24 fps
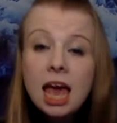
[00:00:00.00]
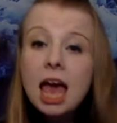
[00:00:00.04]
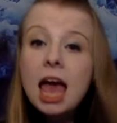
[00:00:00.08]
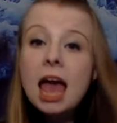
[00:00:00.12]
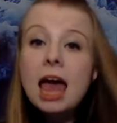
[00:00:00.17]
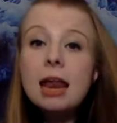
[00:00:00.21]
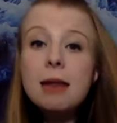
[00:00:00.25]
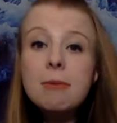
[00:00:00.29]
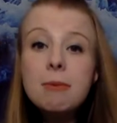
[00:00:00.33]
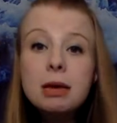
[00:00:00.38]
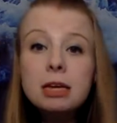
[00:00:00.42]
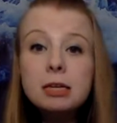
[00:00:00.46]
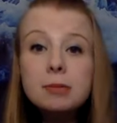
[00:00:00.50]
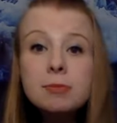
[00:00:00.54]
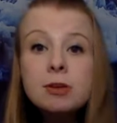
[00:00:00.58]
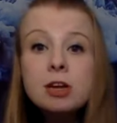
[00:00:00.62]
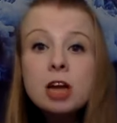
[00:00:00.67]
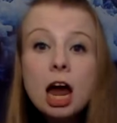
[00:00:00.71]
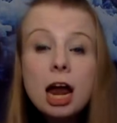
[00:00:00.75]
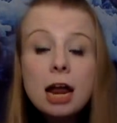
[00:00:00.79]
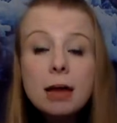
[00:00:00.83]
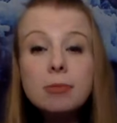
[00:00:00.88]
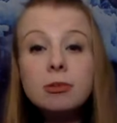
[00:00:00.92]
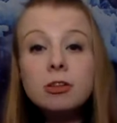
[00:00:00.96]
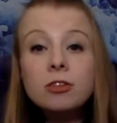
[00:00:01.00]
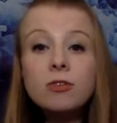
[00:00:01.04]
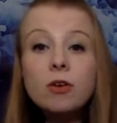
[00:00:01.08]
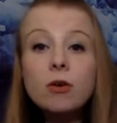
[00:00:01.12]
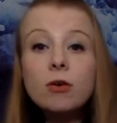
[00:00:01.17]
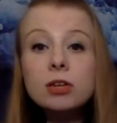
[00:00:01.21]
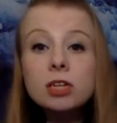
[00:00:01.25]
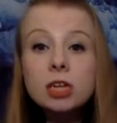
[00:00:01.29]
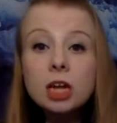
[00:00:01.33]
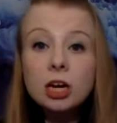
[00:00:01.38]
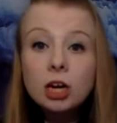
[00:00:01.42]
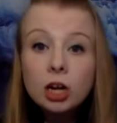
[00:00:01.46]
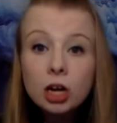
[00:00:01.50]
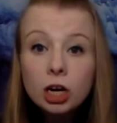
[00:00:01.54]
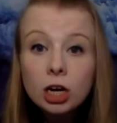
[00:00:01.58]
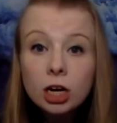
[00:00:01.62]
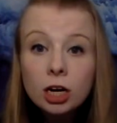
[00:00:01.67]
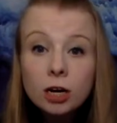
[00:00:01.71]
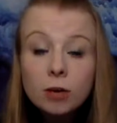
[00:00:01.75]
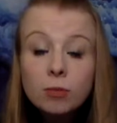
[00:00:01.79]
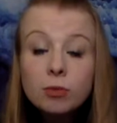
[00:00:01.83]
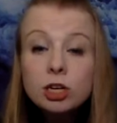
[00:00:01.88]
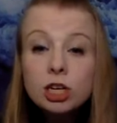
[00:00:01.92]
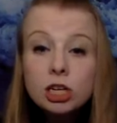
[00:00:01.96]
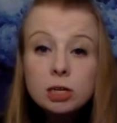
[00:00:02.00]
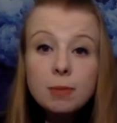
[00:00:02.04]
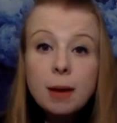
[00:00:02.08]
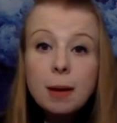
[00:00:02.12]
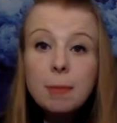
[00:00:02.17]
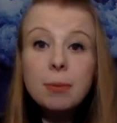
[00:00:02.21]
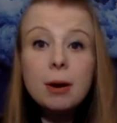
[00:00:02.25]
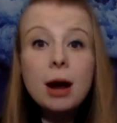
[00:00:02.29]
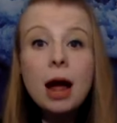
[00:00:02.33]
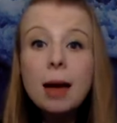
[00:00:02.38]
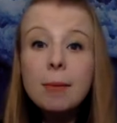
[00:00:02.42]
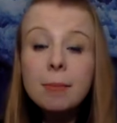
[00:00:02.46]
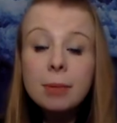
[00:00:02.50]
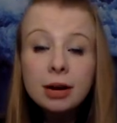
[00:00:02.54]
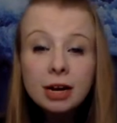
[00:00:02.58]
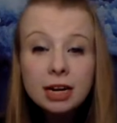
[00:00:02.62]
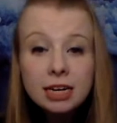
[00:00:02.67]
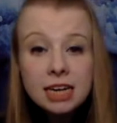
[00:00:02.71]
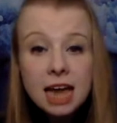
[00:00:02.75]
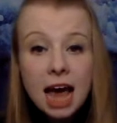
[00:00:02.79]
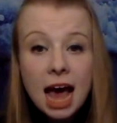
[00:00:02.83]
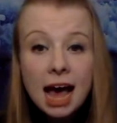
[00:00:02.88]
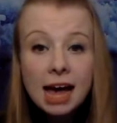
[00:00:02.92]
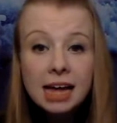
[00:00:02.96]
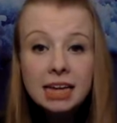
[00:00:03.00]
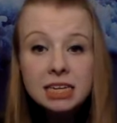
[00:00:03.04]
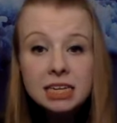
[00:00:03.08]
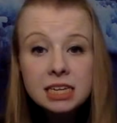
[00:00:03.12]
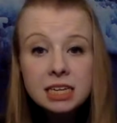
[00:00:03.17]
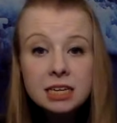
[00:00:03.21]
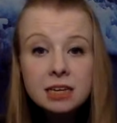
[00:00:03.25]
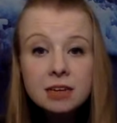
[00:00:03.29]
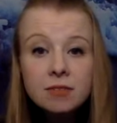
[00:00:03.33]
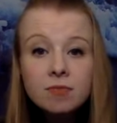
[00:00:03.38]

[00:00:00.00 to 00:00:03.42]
and it makes me not able to focus on her, which is my primary task.